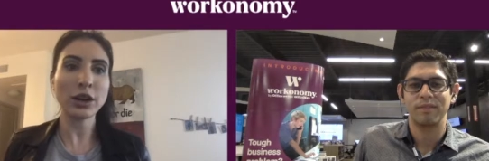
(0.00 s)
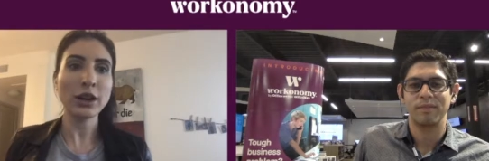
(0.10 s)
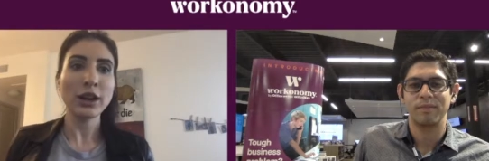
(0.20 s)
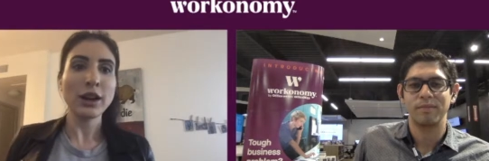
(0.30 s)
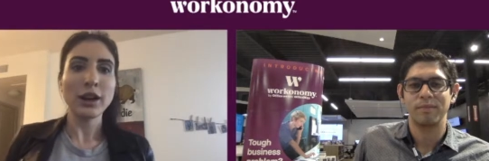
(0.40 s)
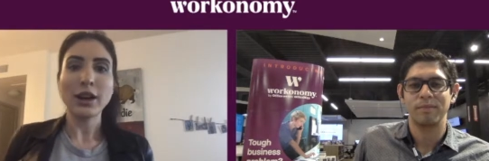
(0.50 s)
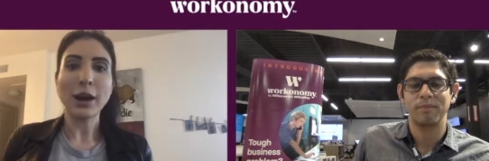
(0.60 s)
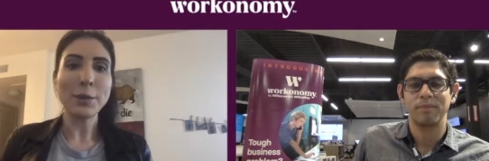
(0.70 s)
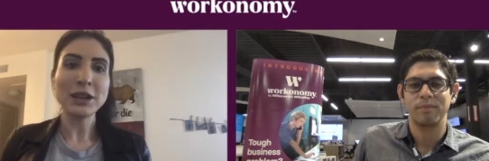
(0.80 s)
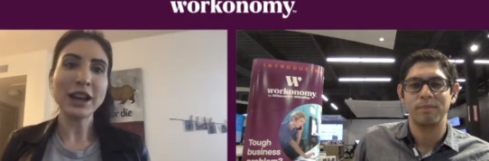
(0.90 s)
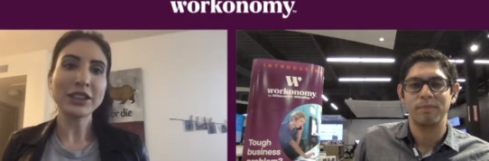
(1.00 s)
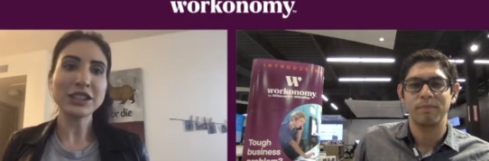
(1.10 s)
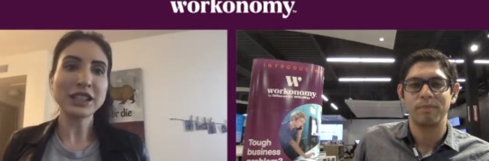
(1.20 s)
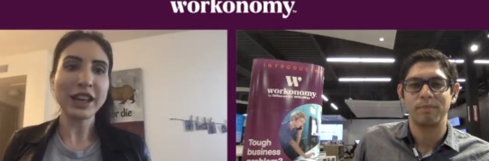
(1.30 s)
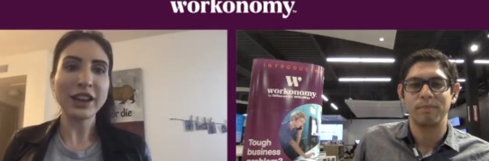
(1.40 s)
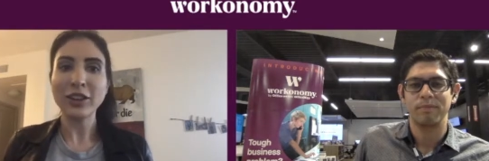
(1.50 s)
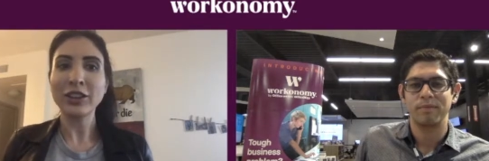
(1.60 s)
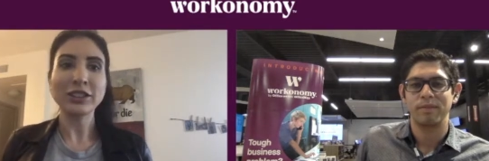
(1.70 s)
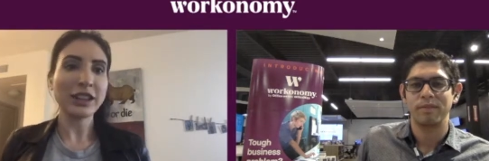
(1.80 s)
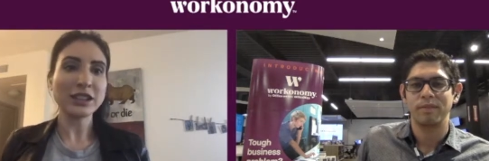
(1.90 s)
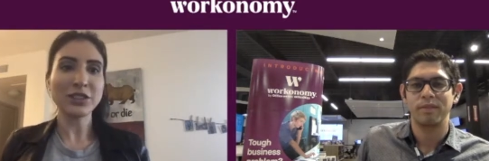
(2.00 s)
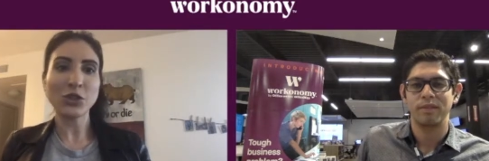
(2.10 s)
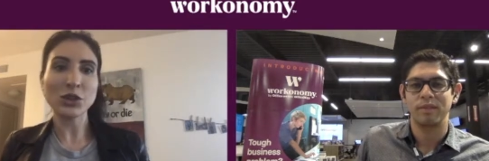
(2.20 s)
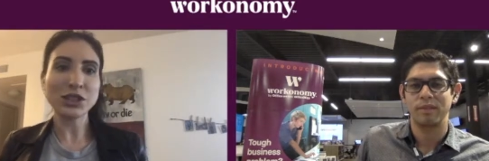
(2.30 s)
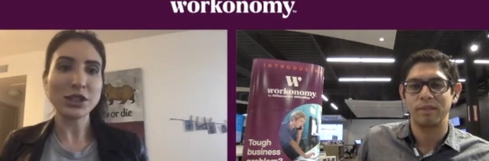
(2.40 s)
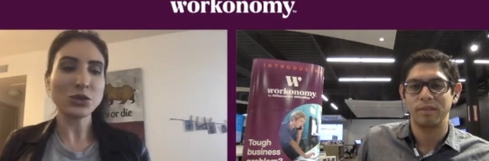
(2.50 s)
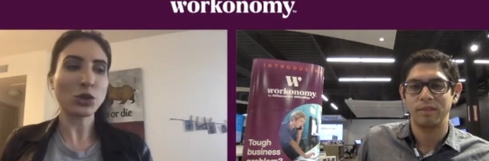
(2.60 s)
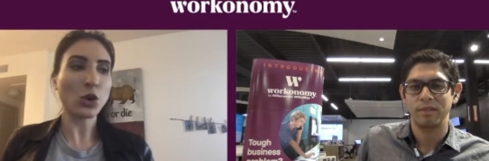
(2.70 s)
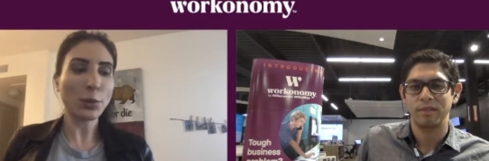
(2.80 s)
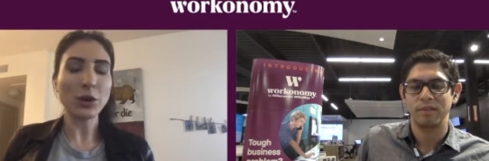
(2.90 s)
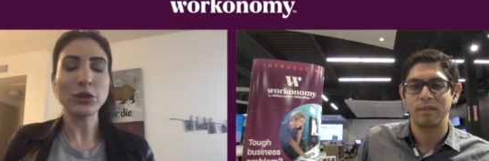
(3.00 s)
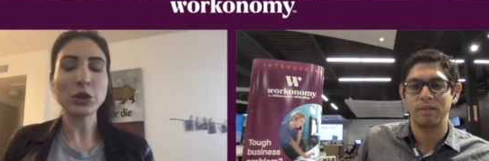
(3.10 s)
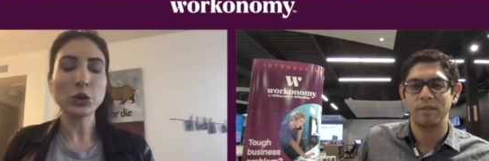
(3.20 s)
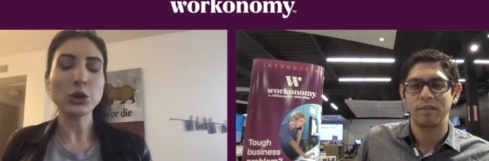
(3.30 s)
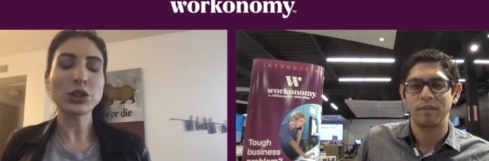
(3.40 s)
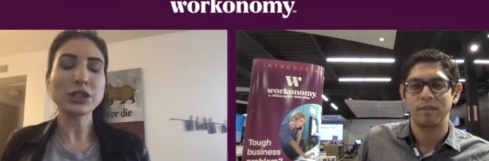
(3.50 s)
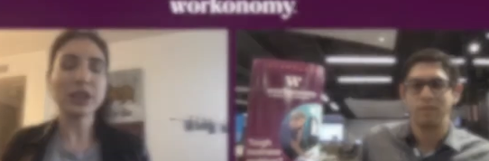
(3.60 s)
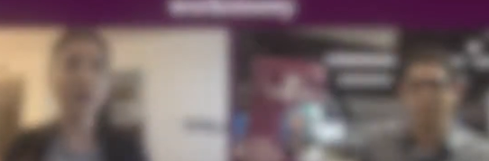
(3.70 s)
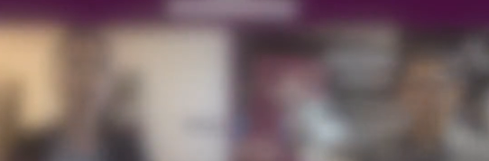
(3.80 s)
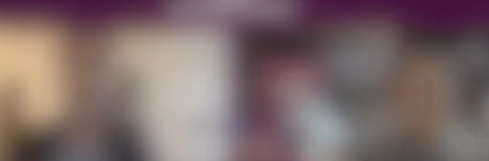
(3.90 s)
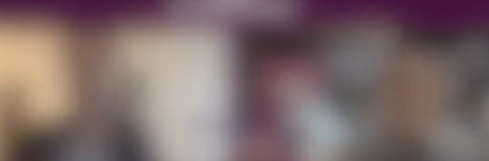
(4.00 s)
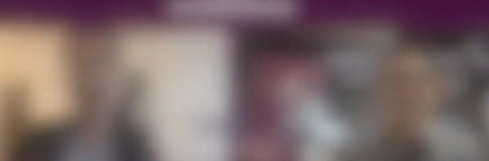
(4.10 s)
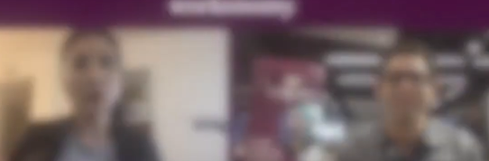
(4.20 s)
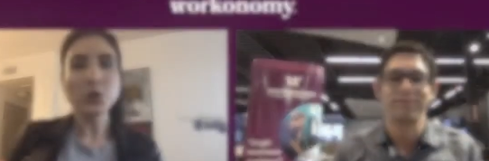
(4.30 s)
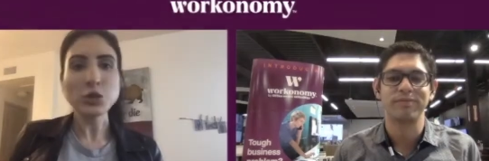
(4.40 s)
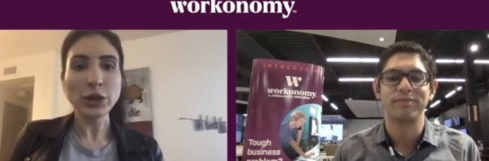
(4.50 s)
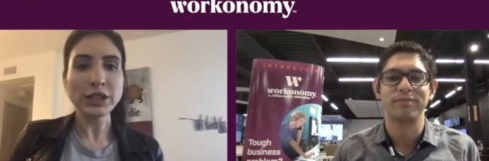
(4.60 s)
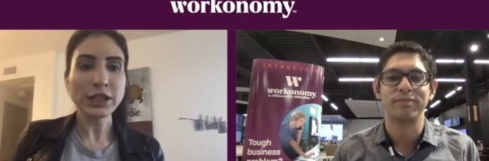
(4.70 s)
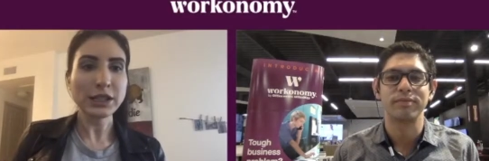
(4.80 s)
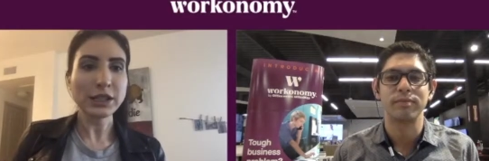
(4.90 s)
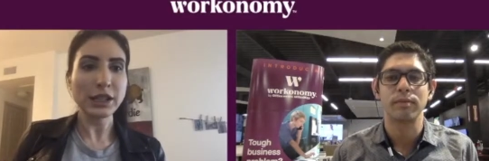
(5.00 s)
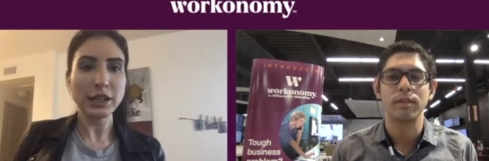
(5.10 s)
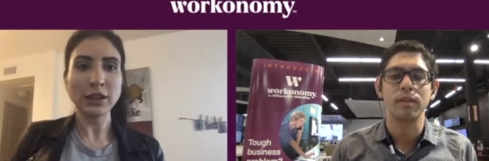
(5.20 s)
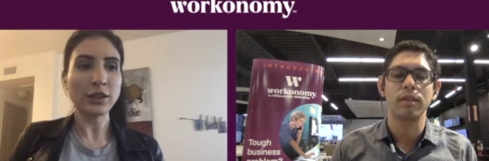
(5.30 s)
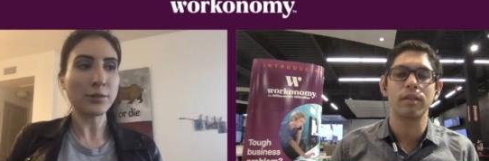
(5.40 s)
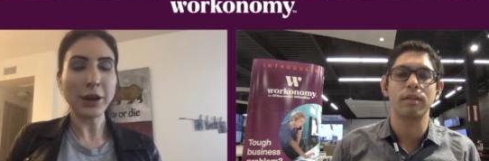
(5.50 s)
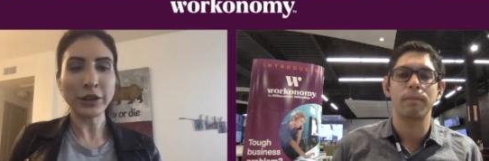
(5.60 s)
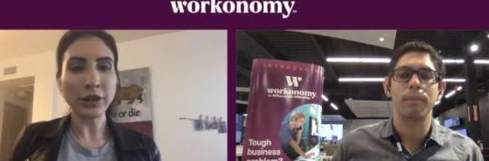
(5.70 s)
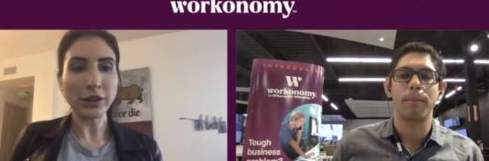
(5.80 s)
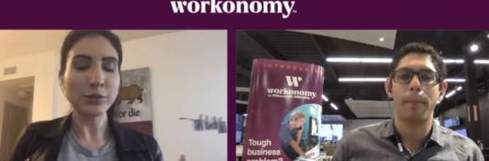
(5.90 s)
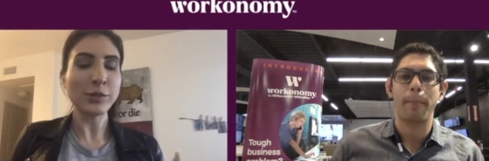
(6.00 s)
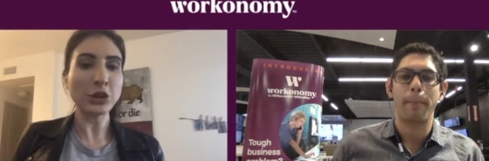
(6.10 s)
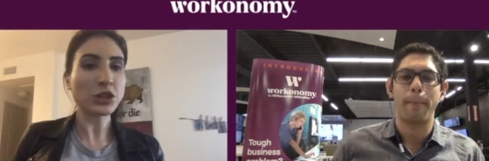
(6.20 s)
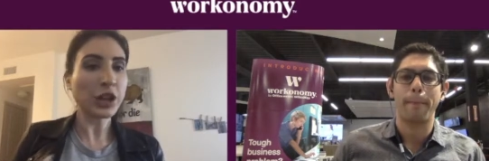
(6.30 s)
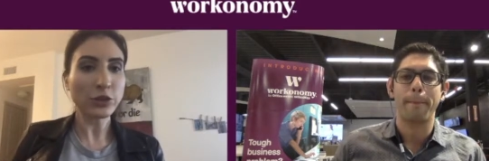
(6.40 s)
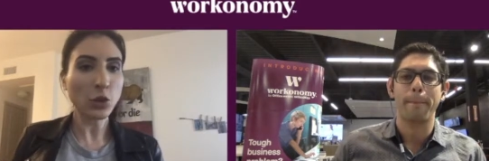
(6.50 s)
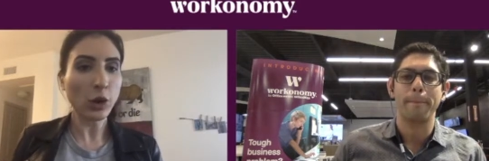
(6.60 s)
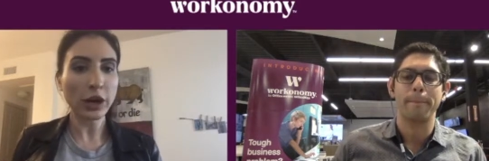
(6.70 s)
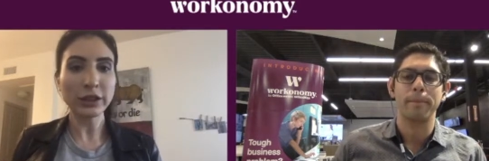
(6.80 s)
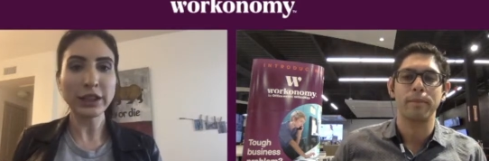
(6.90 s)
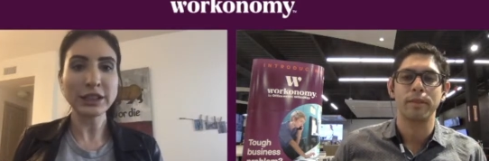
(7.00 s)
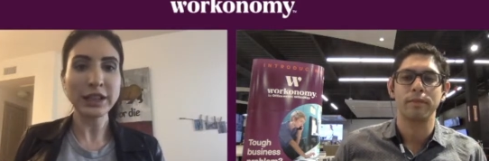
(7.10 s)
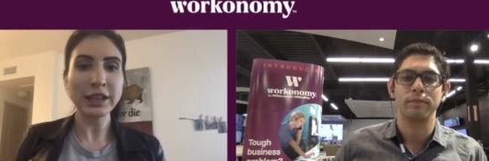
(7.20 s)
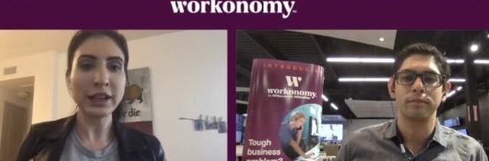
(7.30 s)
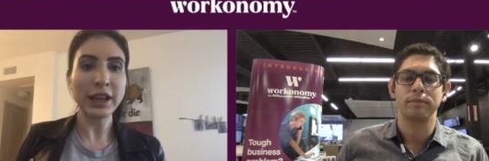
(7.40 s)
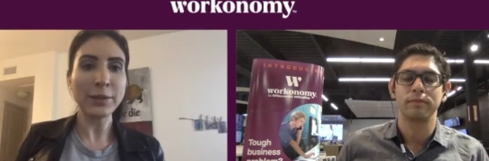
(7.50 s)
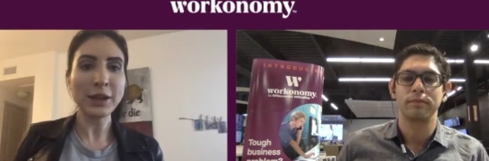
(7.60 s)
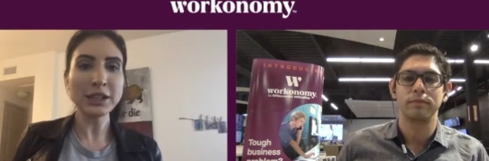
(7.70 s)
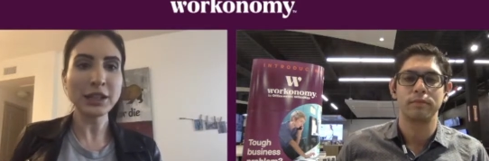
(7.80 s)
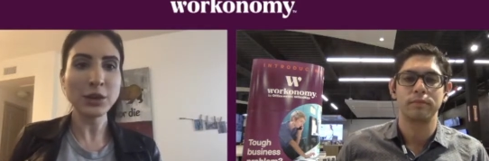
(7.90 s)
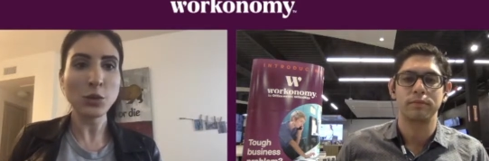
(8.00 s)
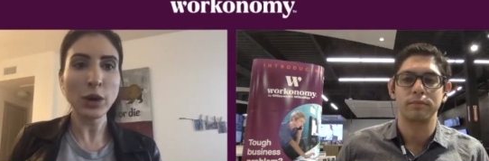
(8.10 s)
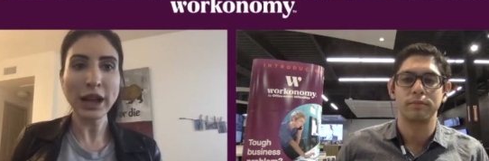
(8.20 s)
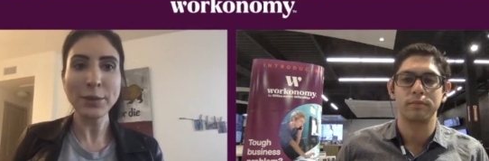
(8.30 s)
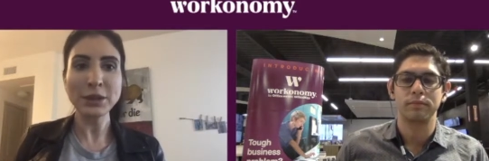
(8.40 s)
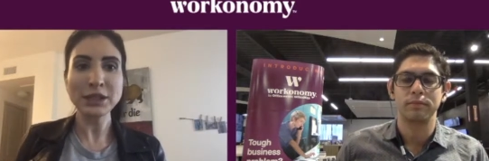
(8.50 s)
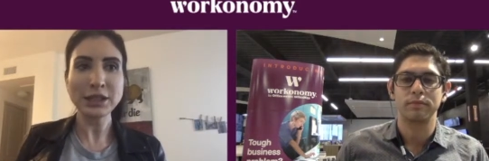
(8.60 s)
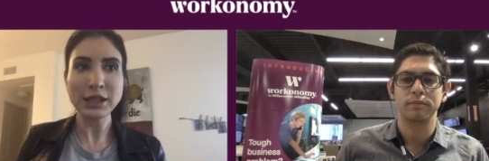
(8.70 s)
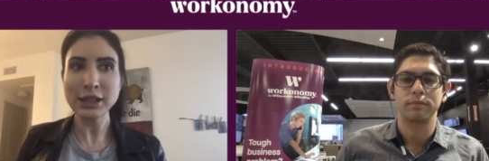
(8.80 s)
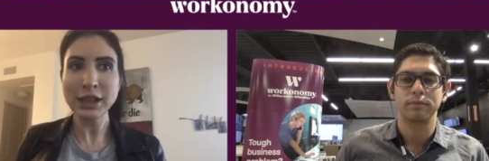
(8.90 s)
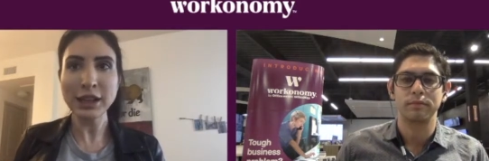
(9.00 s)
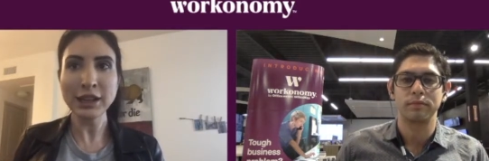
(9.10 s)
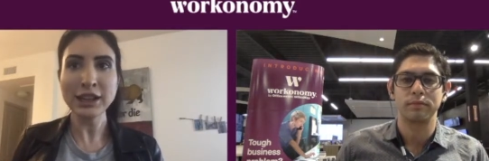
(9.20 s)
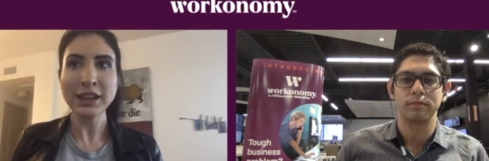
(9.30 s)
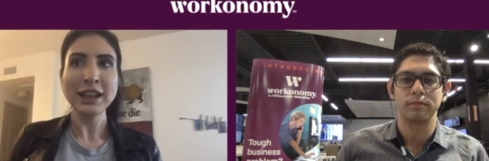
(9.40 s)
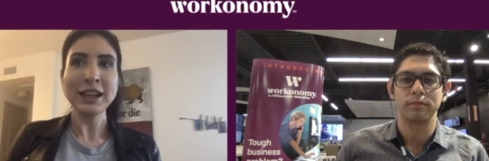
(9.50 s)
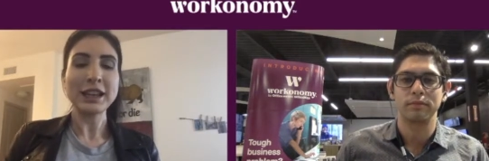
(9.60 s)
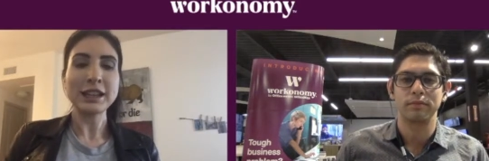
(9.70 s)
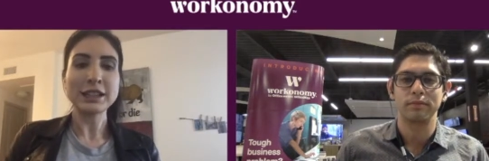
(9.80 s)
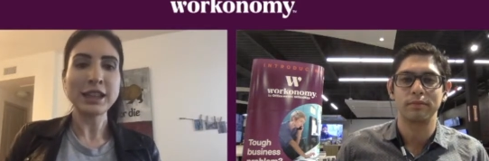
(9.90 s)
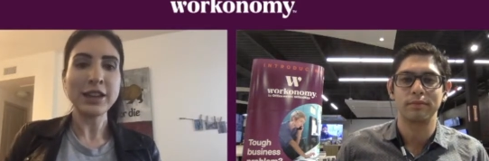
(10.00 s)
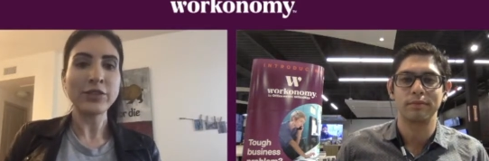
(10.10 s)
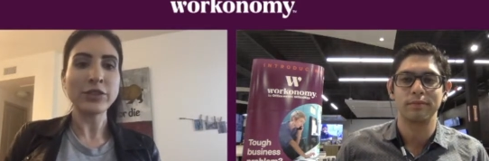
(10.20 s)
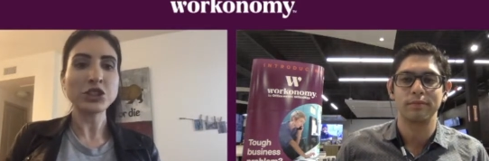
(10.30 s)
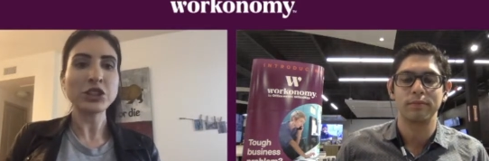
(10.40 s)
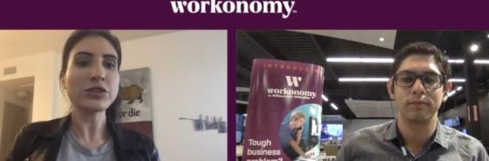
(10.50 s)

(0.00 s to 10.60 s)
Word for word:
Speaker 1: up and down the scale. Yes, of course, there's corporate recruiters there too. So in twenty sixteen, my, Microsoft acquired LinkedIn, and basically what happened since then is they've shifted